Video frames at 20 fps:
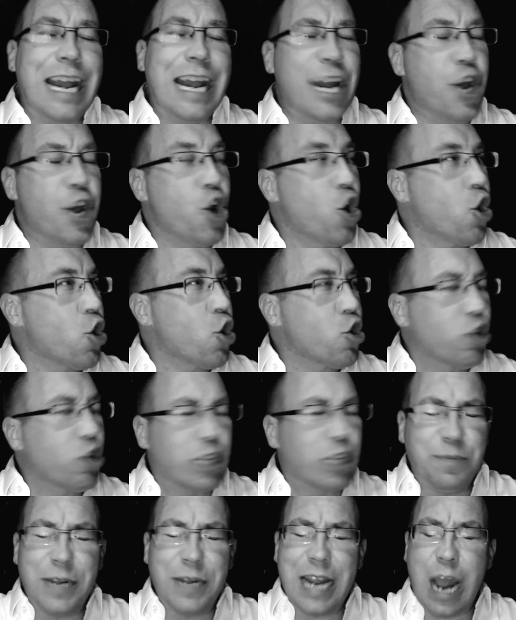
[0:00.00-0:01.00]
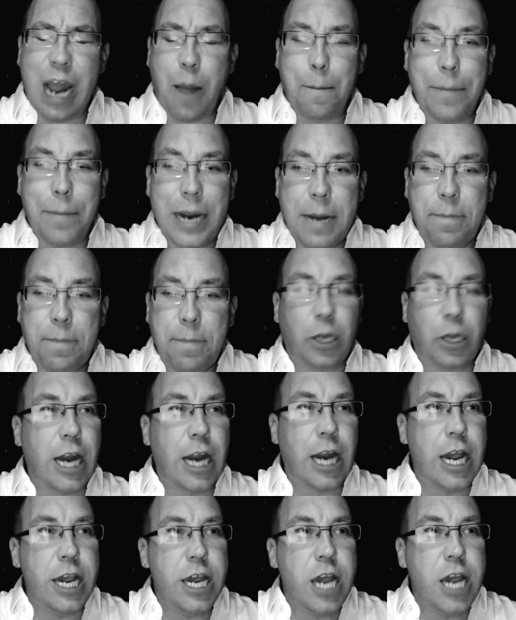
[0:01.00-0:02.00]
And it irks me how people
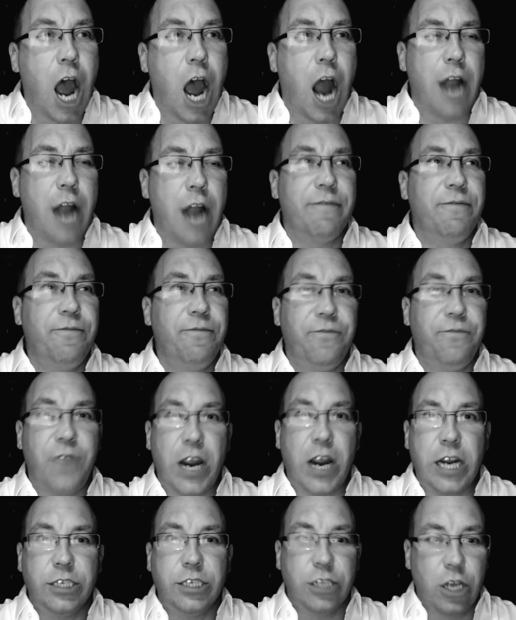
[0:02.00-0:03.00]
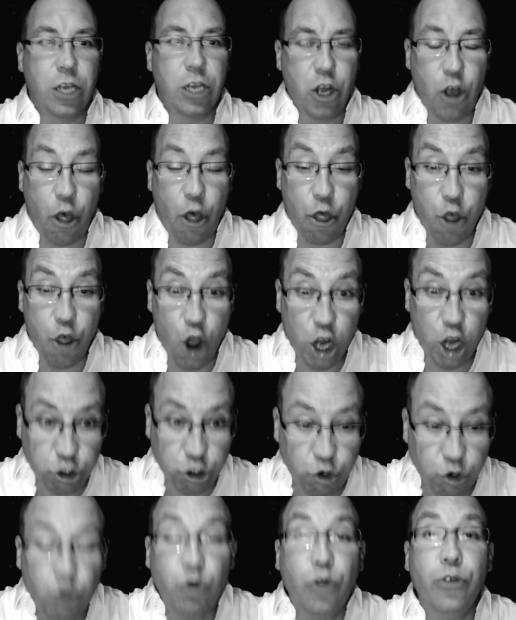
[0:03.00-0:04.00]
cannot face the
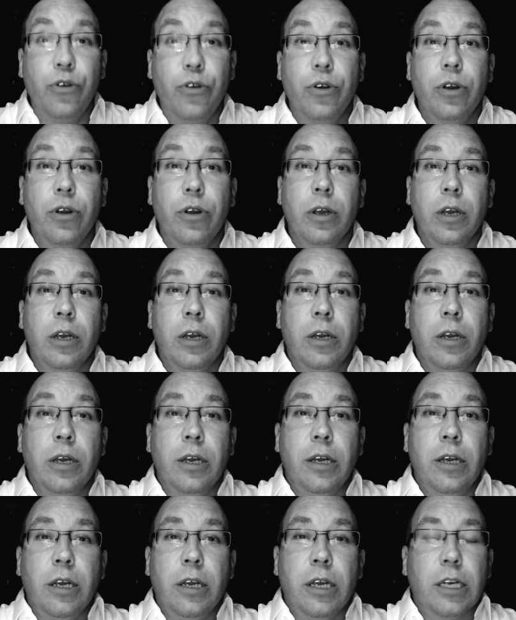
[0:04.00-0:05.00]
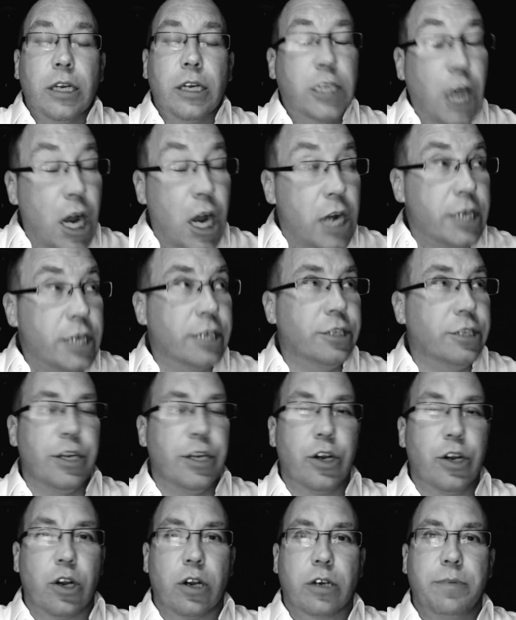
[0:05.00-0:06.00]
truth. God,
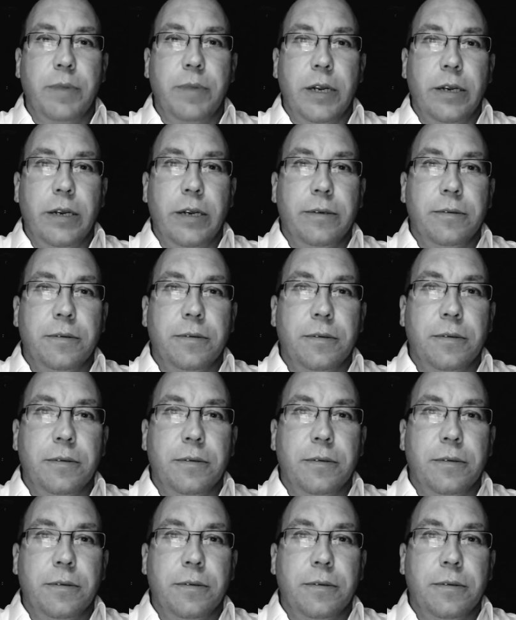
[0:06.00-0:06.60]
does it irk me.